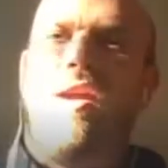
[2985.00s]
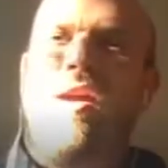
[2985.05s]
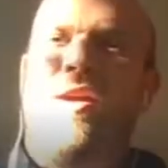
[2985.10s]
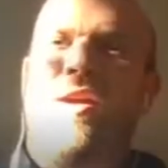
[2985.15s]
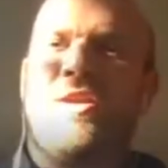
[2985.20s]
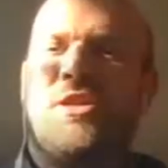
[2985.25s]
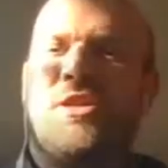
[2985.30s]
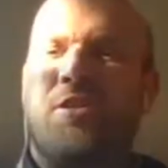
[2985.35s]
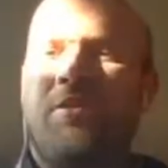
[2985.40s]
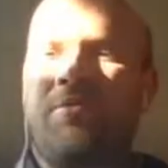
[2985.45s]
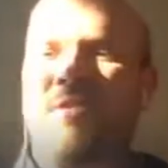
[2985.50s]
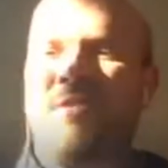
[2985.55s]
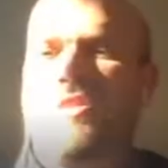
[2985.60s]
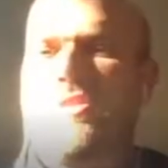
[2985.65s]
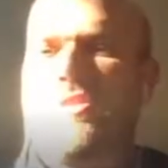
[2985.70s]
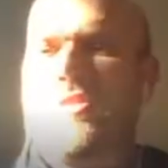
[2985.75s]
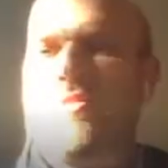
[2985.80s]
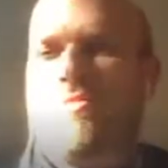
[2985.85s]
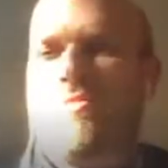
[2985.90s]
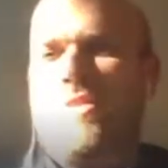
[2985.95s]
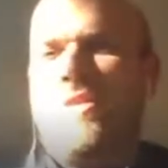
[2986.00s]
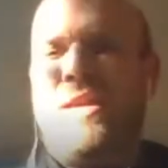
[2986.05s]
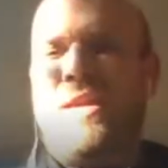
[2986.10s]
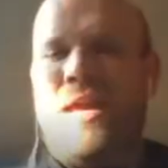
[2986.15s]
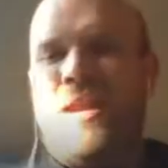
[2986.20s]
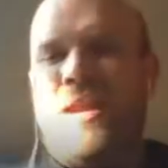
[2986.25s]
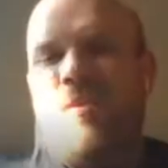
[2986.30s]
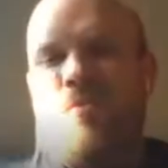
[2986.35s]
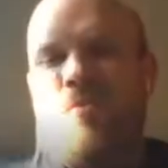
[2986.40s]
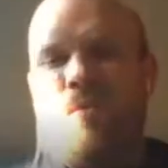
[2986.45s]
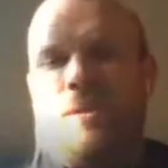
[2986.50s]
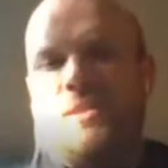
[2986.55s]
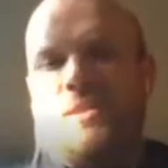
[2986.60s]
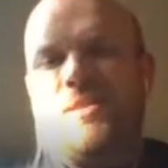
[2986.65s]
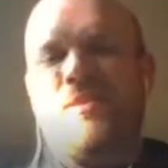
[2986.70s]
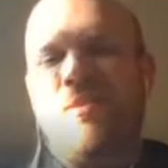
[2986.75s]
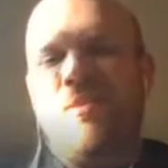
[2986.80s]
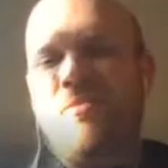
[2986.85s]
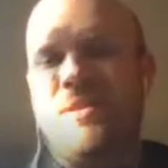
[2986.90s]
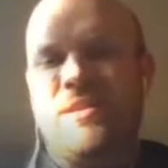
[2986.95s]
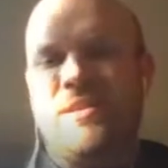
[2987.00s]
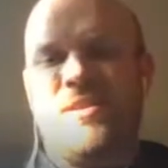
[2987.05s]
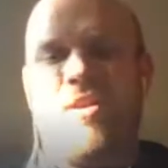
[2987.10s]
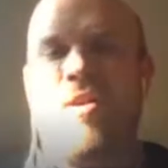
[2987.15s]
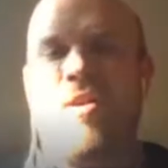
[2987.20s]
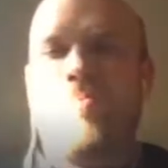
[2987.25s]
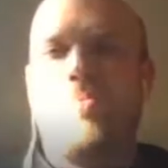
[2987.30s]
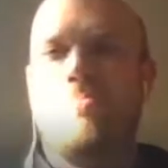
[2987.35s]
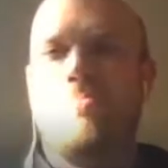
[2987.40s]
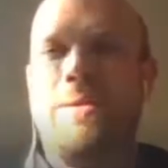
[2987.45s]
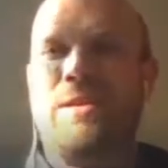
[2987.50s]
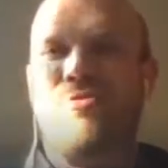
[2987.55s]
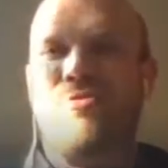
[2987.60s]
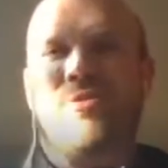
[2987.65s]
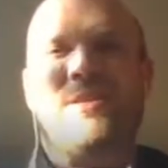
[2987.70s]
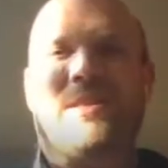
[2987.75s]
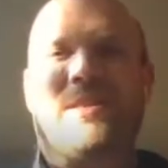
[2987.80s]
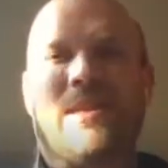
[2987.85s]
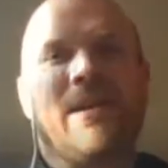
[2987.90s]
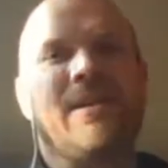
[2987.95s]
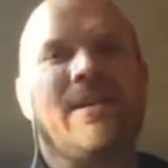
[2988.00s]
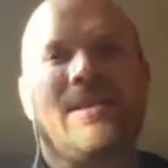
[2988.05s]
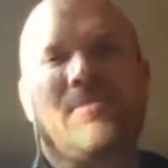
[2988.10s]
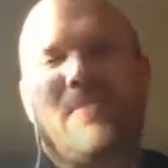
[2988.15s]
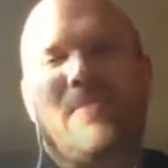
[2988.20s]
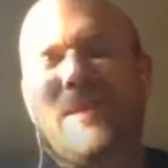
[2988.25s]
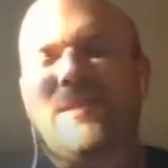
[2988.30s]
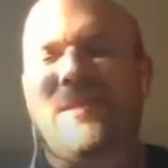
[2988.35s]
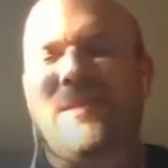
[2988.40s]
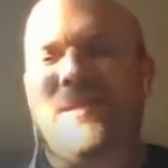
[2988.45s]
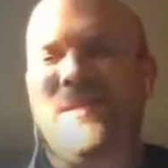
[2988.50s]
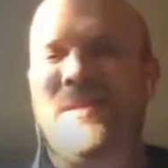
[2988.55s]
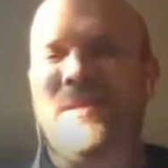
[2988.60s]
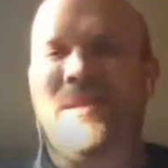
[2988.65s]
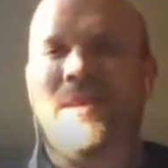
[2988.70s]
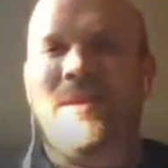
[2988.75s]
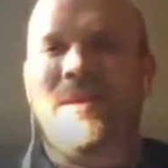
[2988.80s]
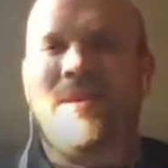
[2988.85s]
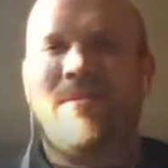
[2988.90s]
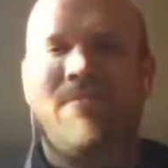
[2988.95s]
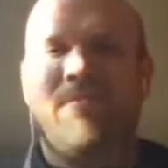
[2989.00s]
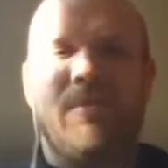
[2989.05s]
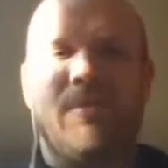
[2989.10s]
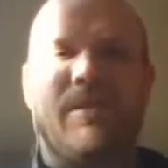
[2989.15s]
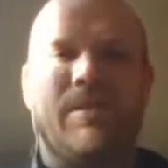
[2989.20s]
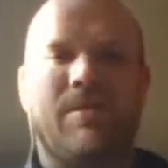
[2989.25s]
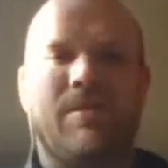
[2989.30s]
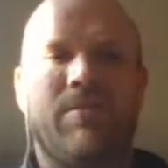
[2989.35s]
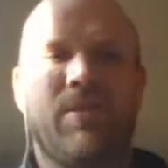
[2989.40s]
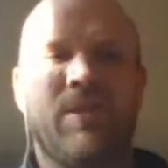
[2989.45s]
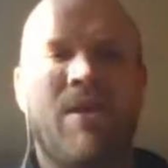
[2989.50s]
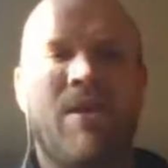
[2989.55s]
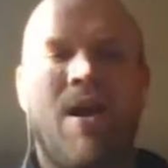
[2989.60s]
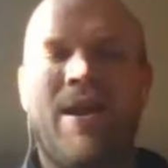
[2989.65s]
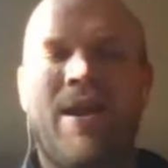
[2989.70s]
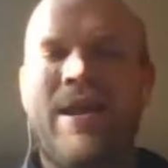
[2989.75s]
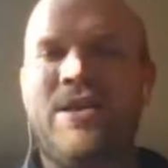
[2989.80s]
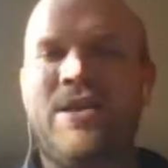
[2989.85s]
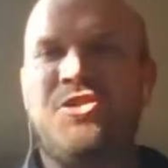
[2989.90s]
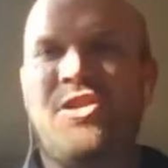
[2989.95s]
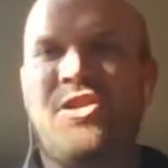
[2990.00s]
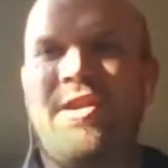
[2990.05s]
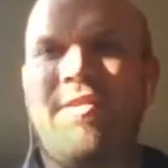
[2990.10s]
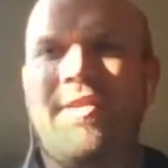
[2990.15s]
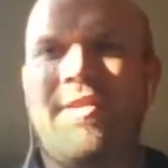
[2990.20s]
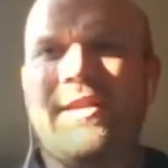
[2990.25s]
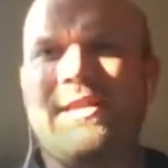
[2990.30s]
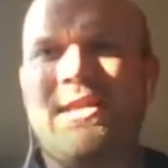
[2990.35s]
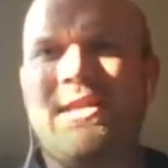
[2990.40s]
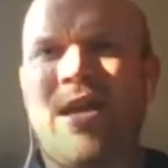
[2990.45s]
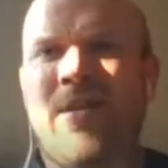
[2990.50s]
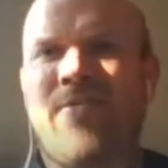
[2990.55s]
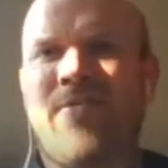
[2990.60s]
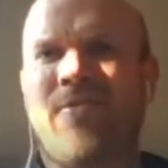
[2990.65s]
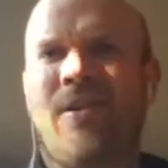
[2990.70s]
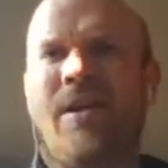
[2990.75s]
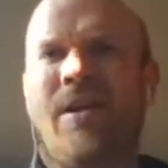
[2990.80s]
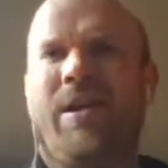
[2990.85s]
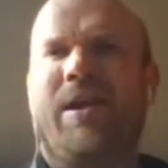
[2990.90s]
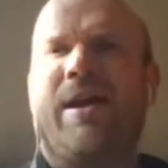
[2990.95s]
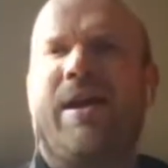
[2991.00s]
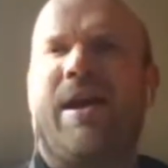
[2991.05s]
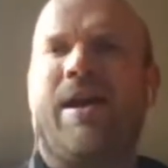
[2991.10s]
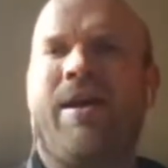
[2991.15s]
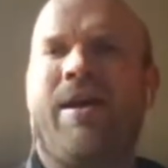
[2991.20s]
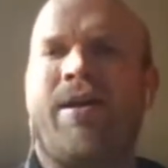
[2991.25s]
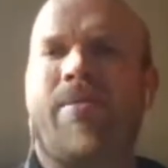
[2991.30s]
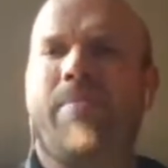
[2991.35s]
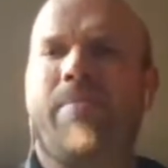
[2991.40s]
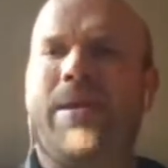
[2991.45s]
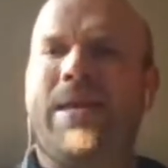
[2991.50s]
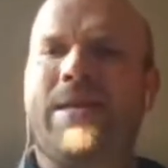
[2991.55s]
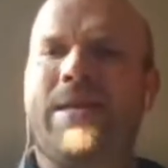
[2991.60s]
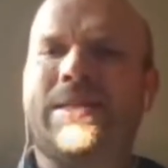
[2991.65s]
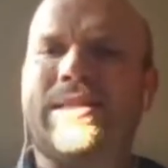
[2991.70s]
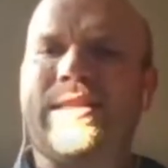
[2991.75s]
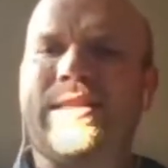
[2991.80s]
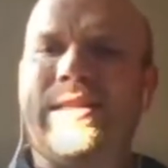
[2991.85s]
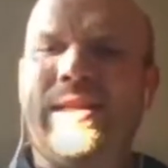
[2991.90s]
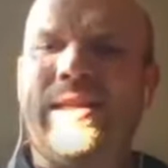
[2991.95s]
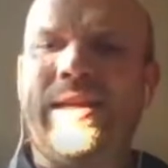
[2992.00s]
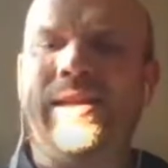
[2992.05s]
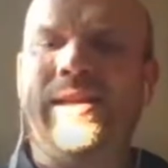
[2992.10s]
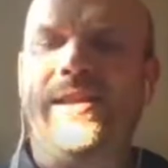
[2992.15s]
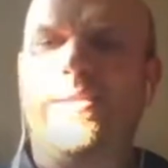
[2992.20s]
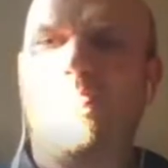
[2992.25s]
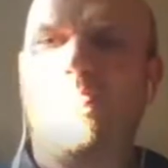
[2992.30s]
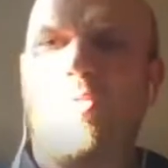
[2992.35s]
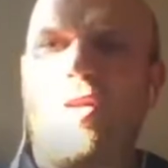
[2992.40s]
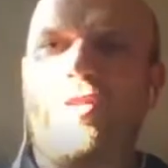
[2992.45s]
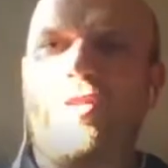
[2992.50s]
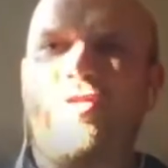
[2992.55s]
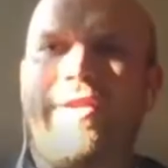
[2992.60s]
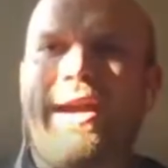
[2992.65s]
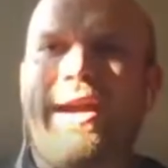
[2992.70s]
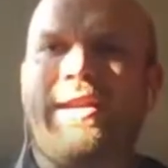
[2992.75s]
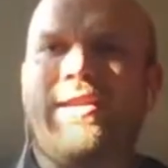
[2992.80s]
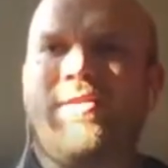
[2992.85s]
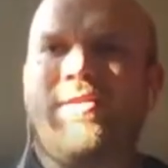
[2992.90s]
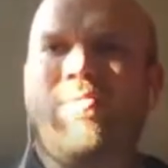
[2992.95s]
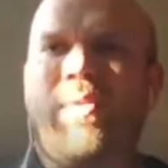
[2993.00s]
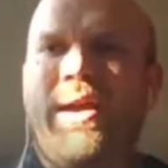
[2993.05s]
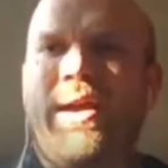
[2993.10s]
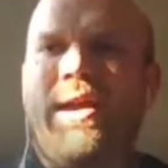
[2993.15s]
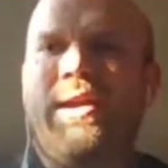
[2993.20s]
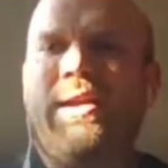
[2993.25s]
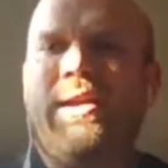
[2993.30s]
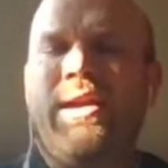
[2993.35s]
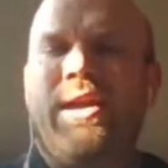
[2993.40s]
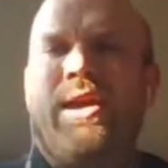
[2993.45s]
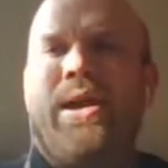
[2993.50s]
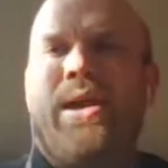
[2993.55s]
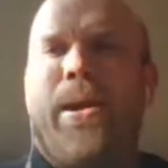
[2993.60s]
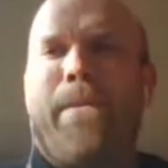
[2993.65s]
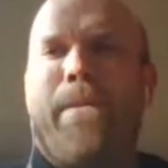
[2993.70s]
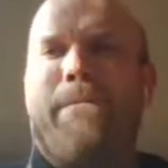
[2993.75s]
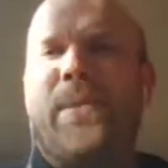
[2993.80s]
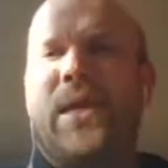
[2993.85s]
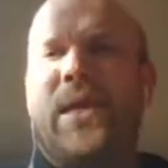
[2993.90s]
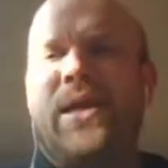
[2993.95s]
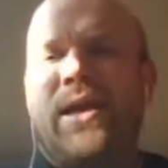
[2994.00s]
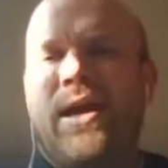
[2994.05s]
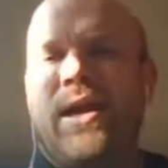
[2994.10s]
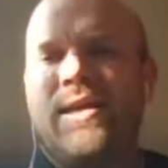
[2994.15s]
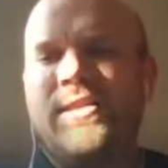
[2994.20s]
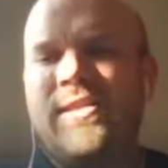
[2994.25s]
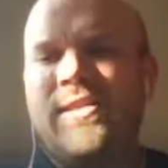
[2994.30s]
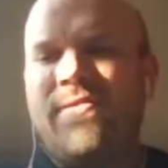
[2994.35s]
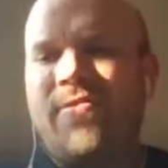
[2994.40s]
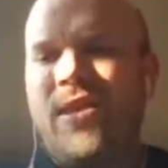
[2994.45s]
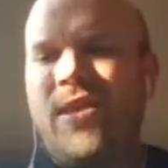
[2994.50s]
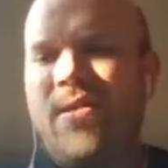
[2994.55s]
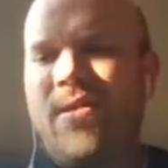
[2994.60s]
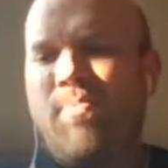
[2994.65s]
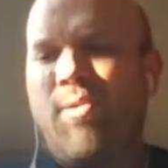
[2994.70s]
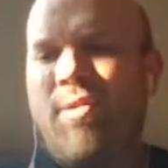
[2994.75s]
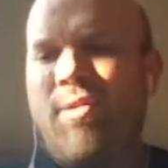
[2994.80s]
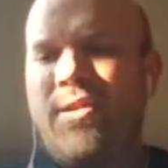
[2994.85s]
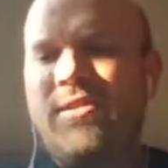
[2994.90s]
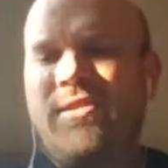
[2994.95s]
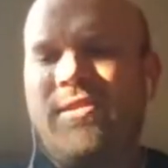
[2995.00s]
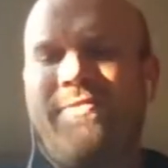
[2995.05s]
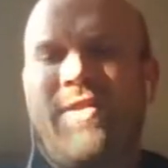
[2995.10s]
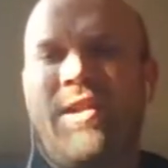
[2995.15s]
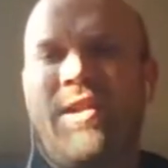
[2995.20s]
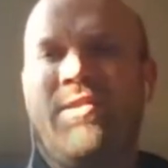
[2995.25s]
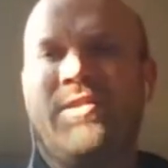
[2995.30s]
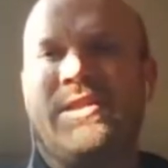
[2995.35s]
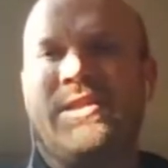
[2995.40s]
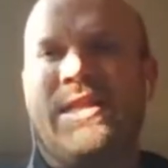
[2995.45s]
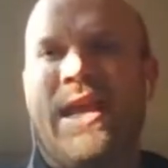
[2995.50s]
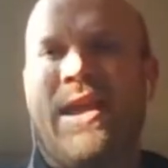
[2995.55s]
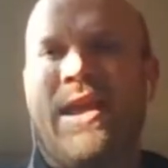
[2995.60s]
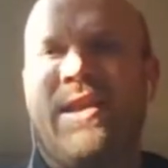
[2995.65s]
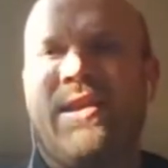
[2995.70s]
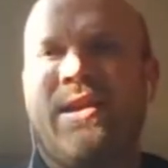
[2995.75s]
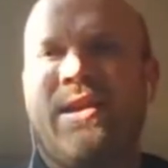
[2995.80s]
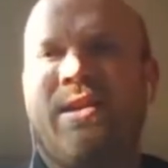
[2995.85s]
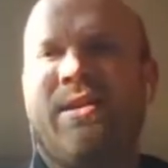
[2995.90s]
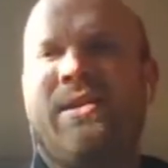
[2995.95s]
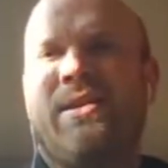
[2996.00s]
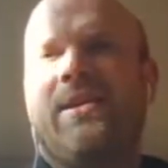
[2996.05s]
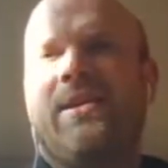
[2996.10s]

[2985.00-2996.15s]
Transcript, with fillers: our students are, are getting what's known as complementary studies, basically the, the, the non-engineering stuff um, in a slightly more directed way because of the importance of understanding